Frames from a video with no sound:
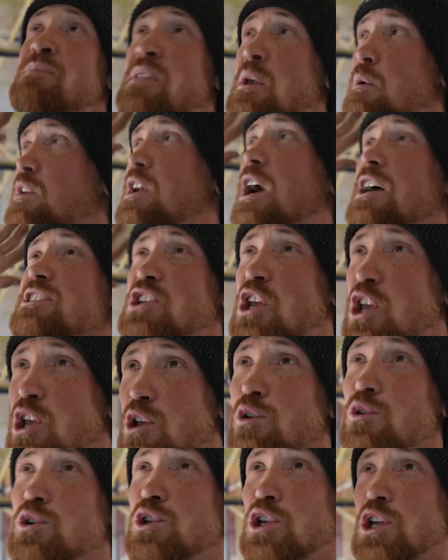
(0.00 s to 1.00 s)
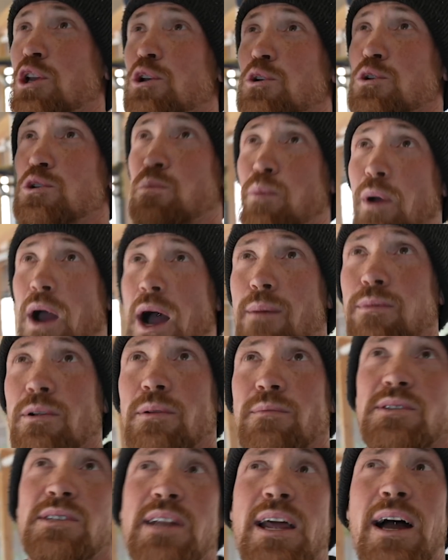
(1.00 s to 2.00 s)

It would cause huge, huge problems.